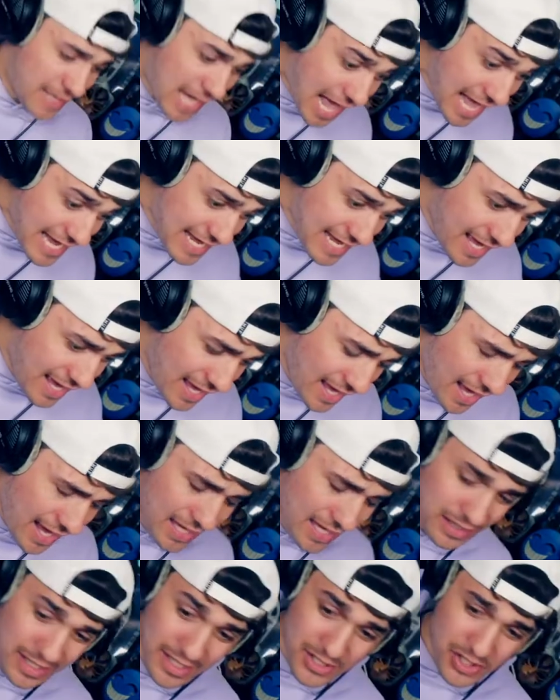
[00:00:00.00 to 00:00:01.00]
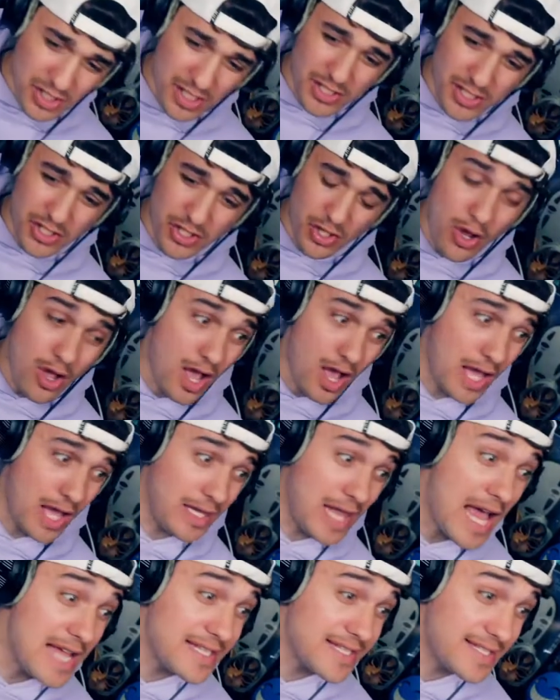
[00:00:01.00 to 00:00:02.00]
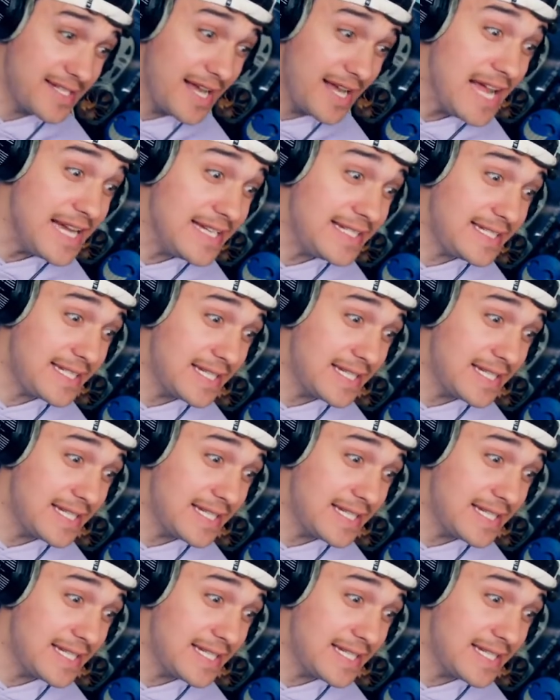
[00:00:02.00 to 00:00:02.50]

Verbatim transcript: But I, I literally saw her last night.